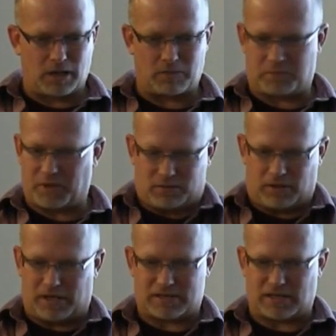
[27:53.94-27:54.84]

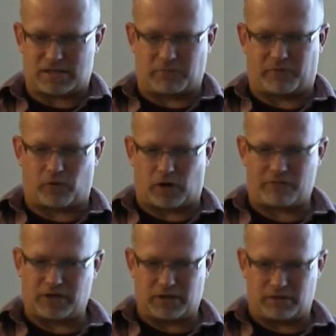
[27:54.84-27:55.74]
as I said before,
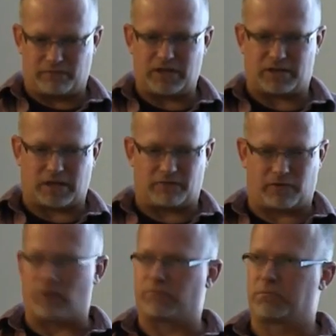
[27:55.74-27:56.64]
every event they've
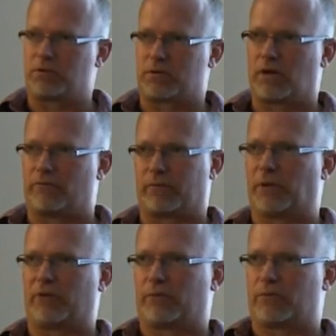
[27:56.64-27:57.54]
all come
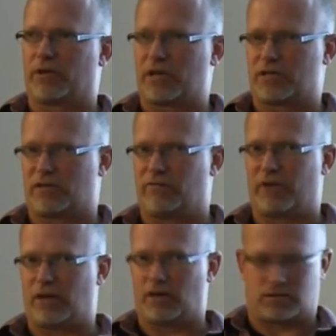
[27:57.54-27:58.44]
from everywhere. You guys
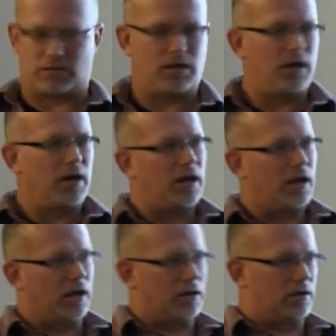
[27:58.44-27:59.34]
invade us,
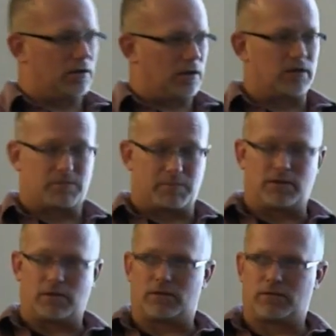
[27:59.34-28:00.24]
and us
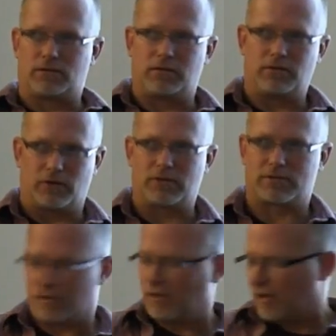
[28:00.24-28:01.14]
being the, the
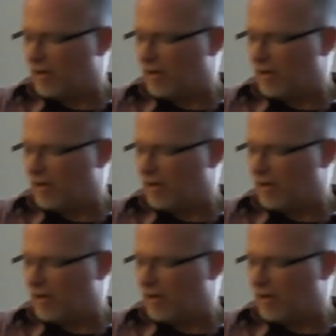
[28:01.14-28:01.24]
U.S.